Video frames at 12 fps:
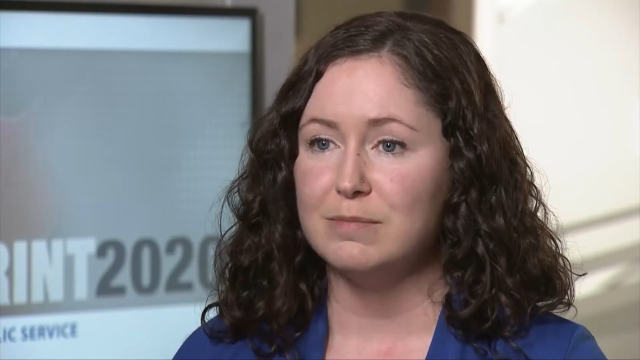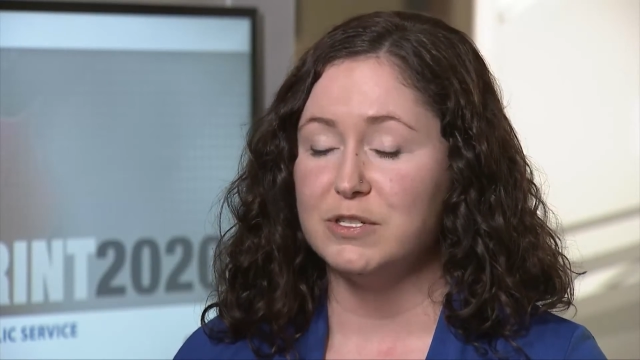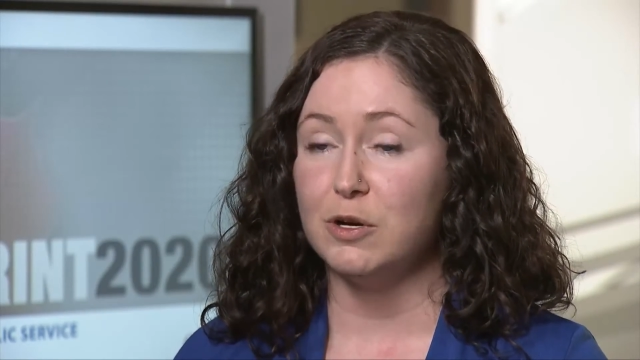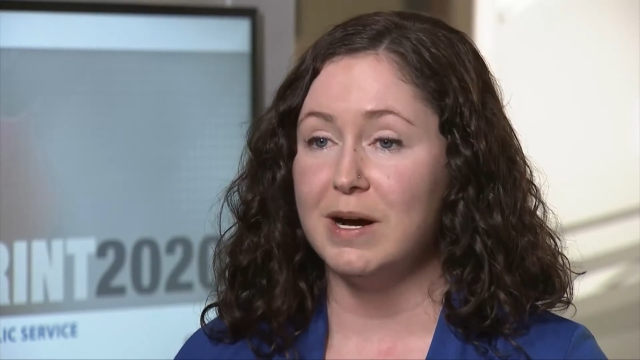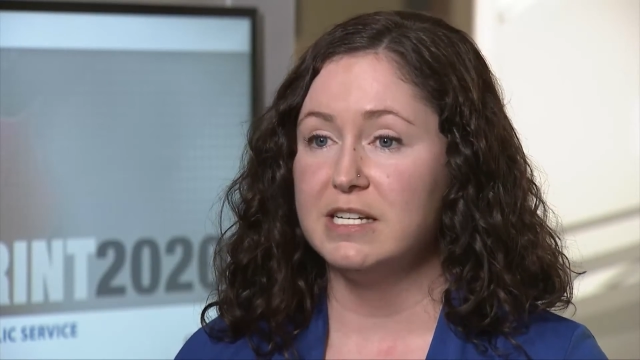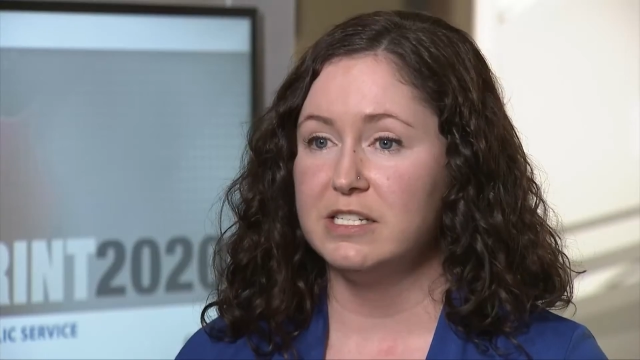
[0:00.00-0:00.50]

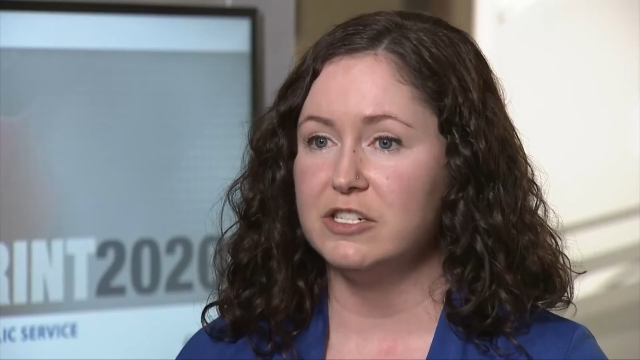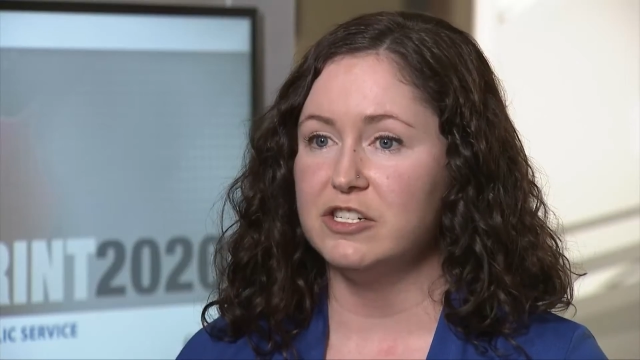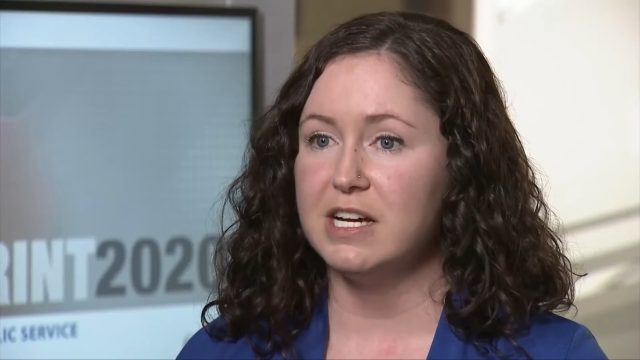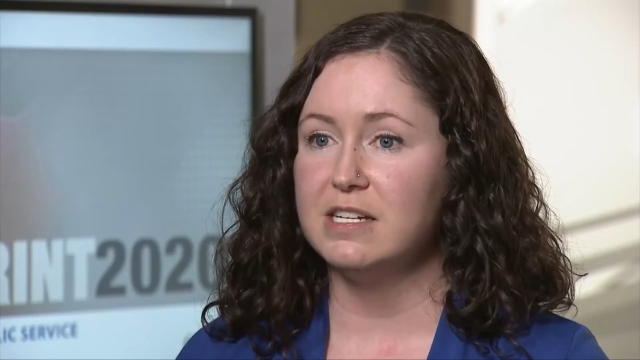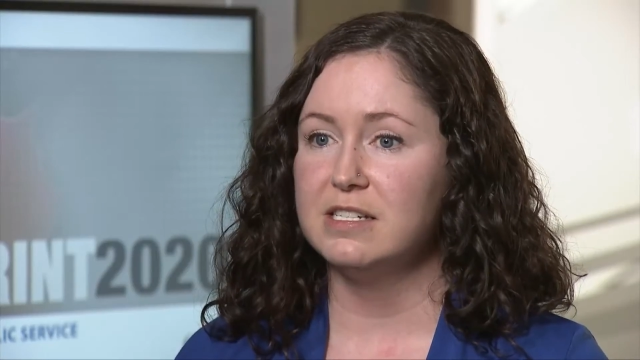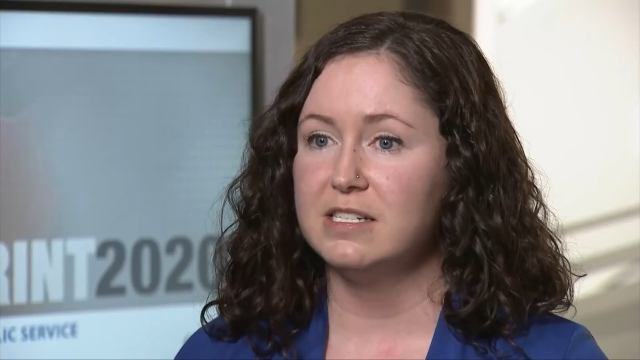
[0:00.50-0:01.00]
So I
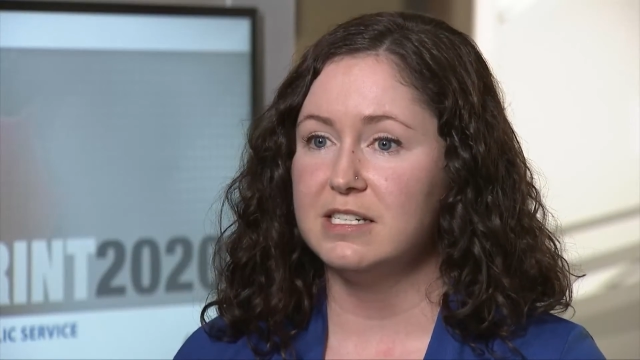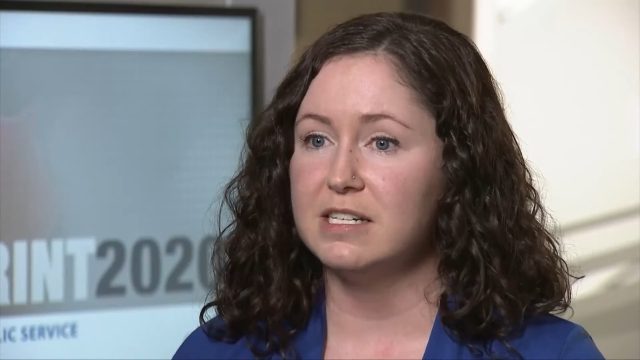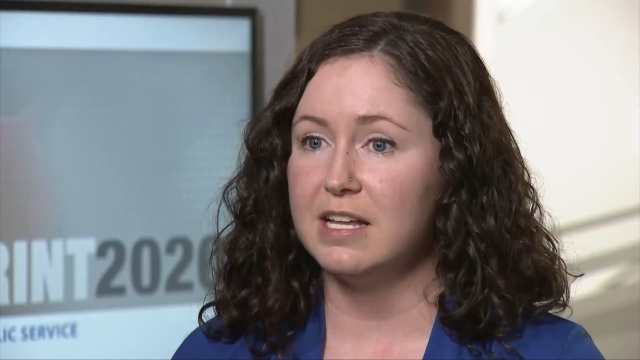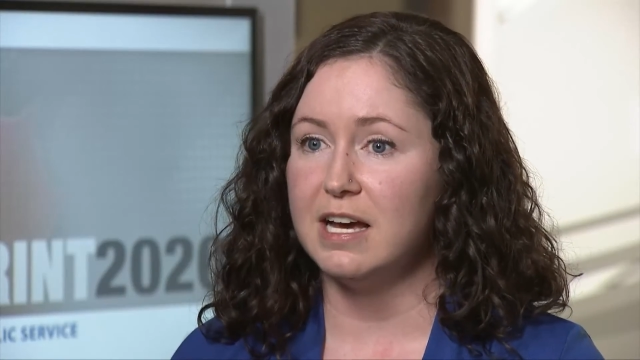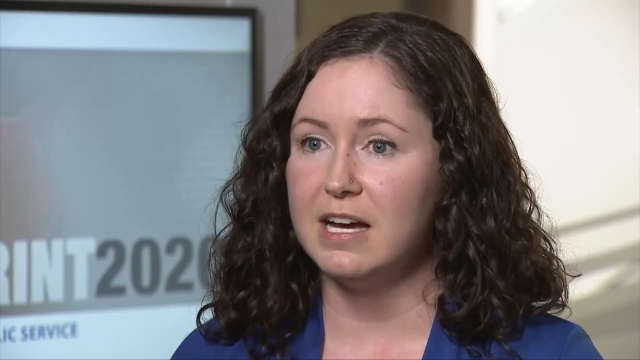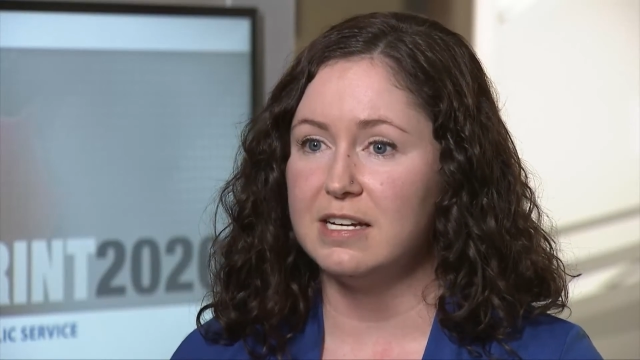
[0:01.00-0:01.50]
suggest
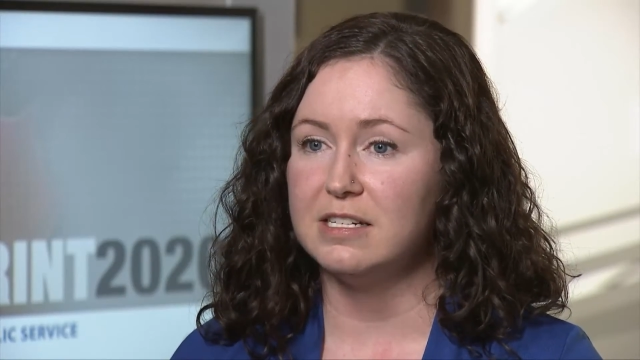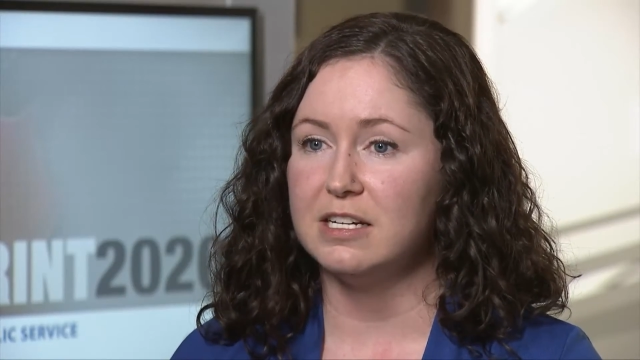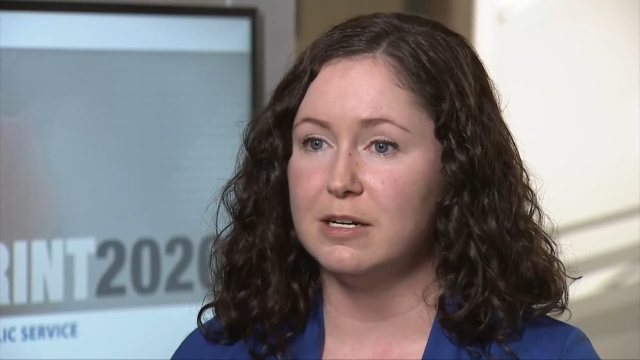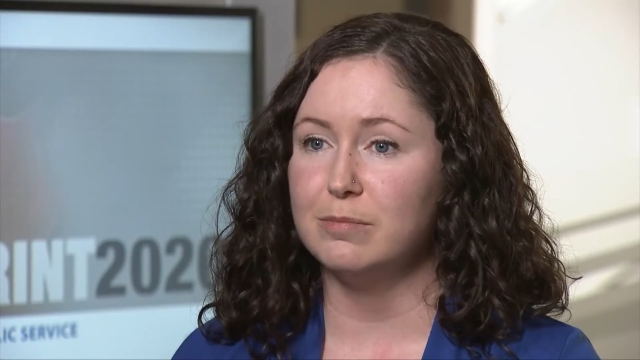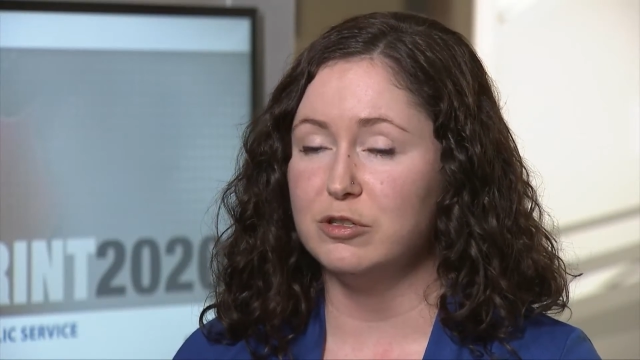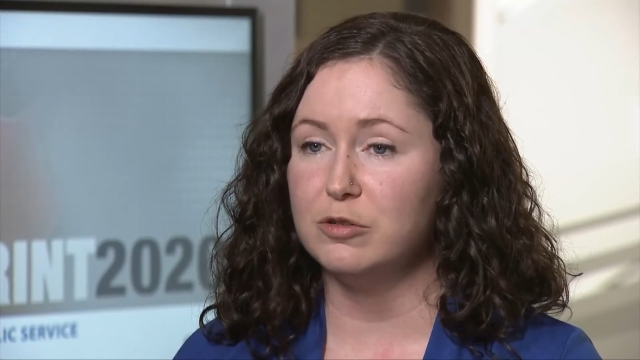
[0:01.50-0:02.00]
that
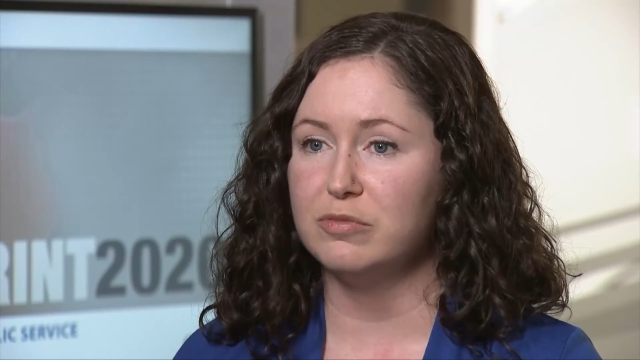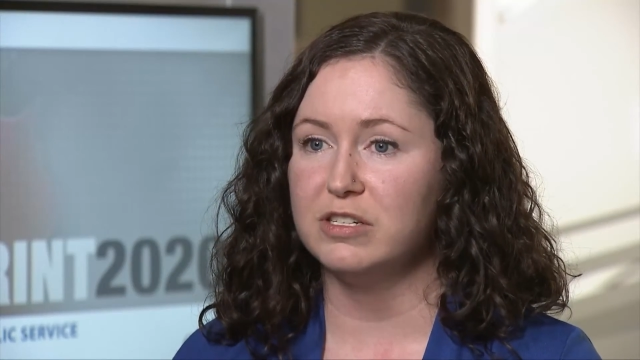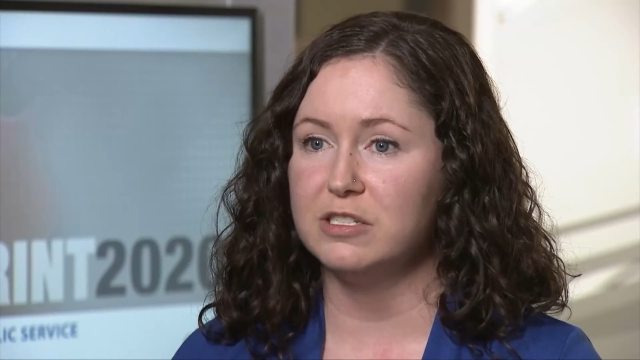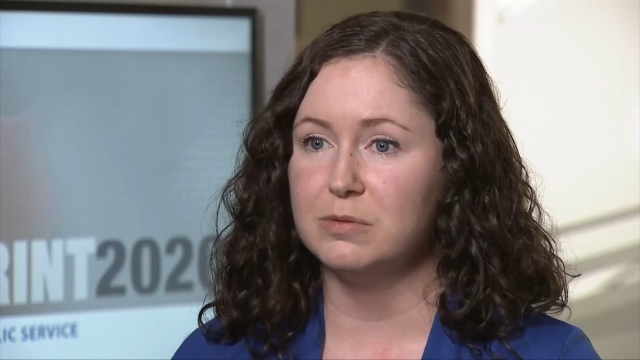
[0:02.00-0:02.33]
Blueprint